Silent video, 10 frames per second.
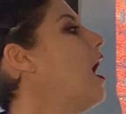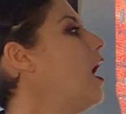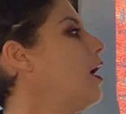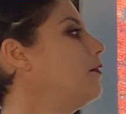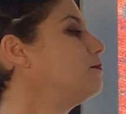
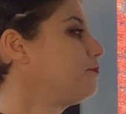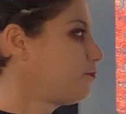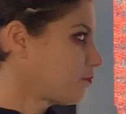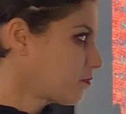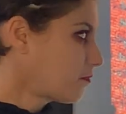Um,
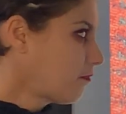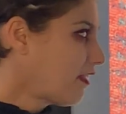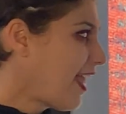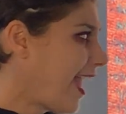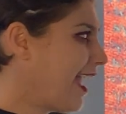
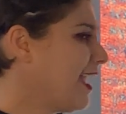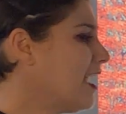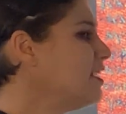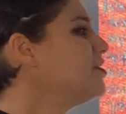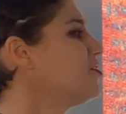
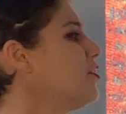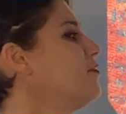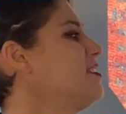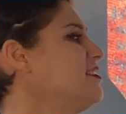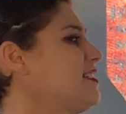and
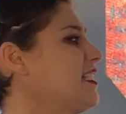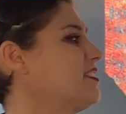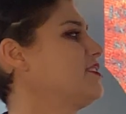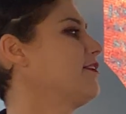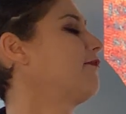so this
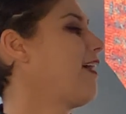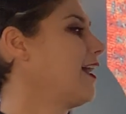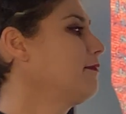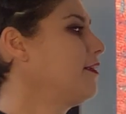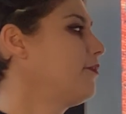text is the
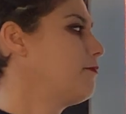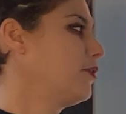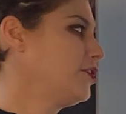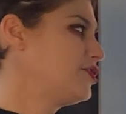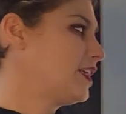fragment of the
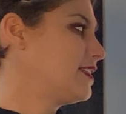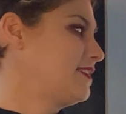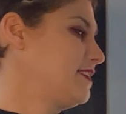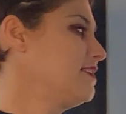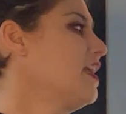book of
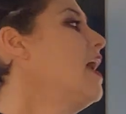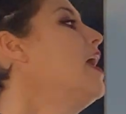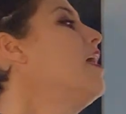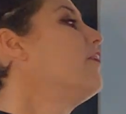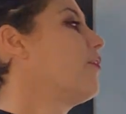Genesis.
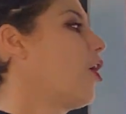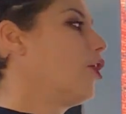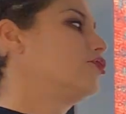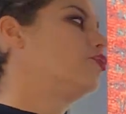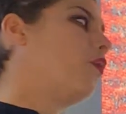There
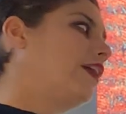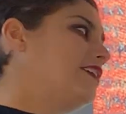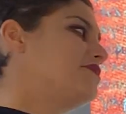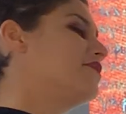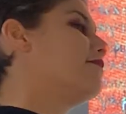are
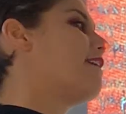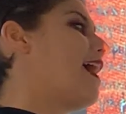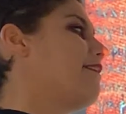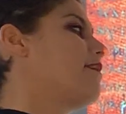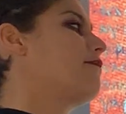20
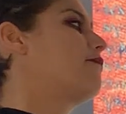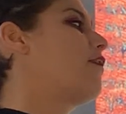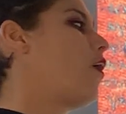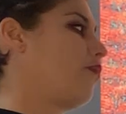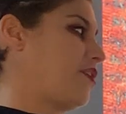surviving
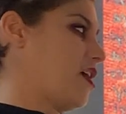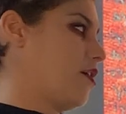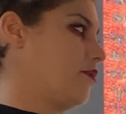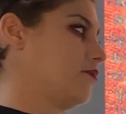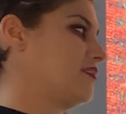
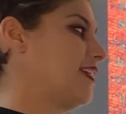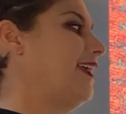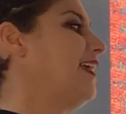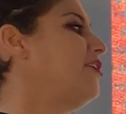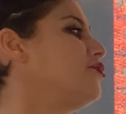folios,
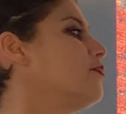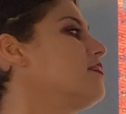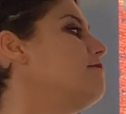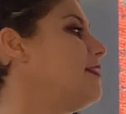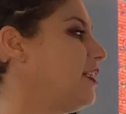each with